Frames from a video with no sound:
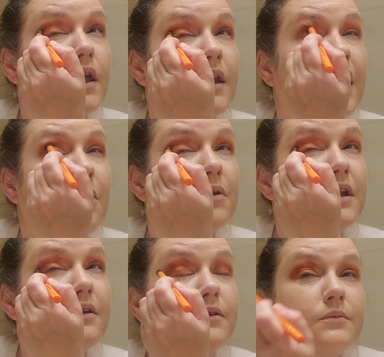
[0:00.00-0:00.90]
how
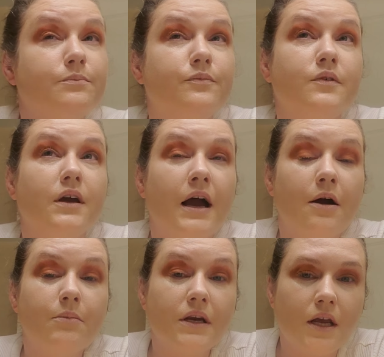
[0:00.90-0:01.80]
many
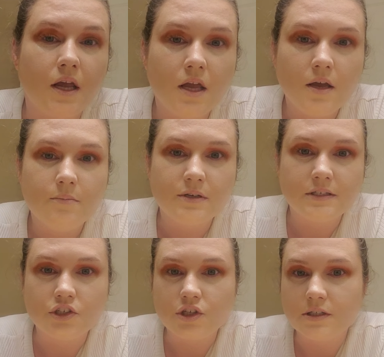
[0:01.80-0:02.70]

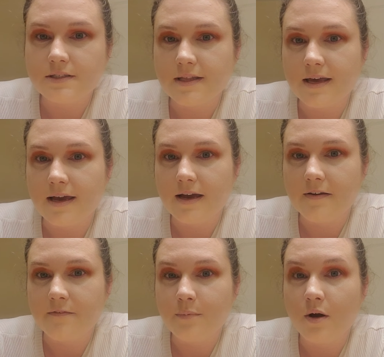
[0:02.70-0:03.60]
positions that
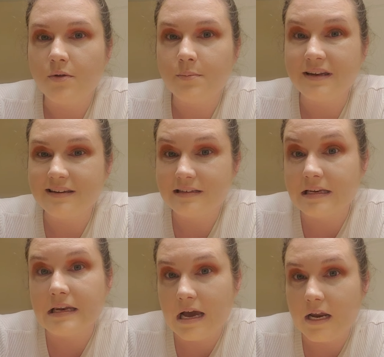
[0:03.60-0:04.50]
I've probably been
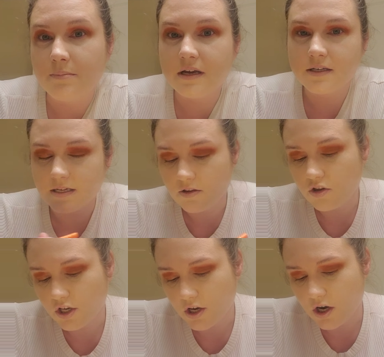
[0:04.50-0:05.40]
denied because I
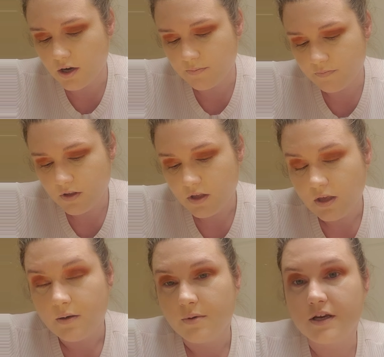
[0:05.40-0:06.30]
look young.
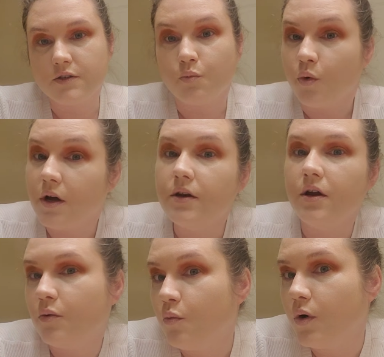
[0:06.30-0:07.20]
Because
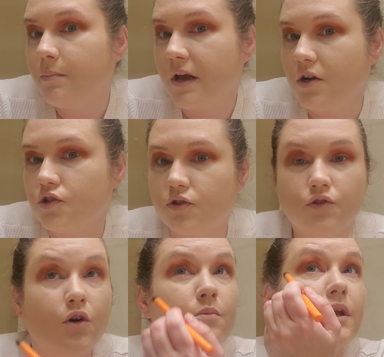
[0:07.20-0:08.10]
one manager
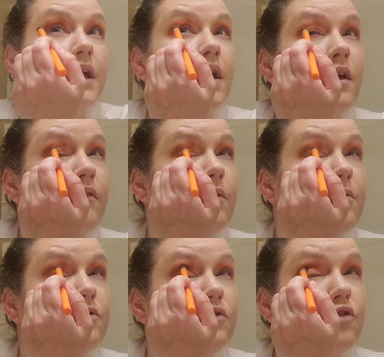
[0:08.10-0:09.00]
told me
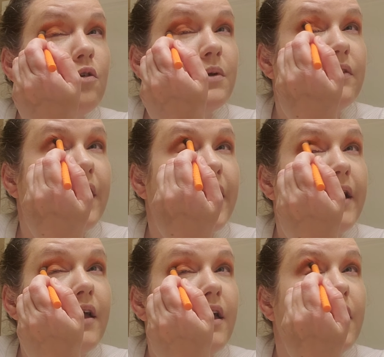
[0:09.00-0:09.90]
that,